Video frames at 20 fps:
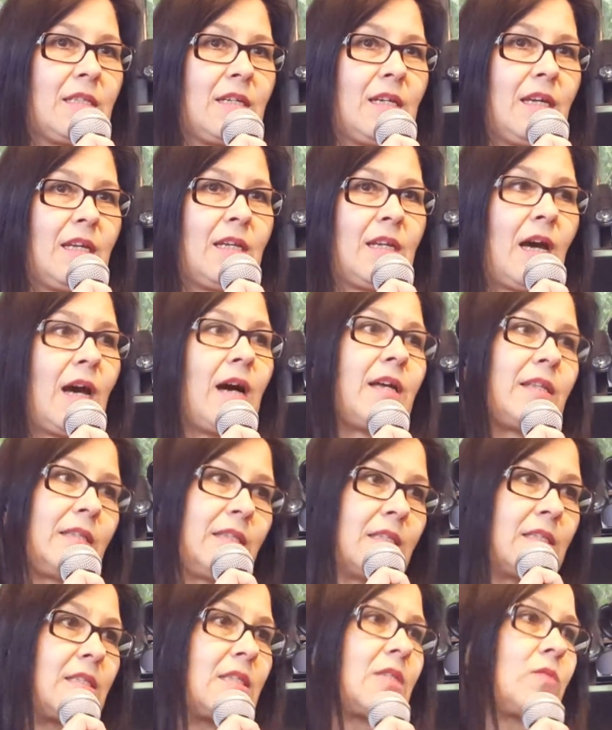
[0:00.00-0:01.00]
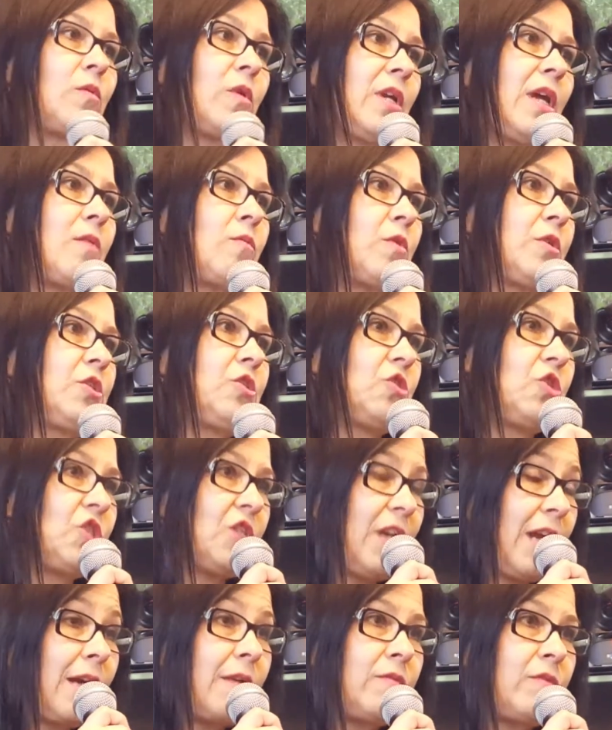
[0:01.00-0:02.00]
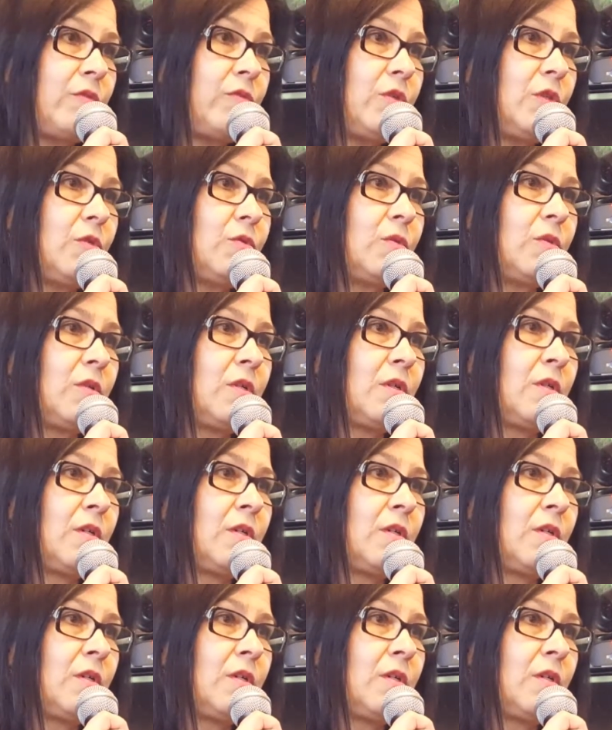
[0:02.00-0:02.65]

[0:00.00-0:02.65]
And this is what I want to share with you.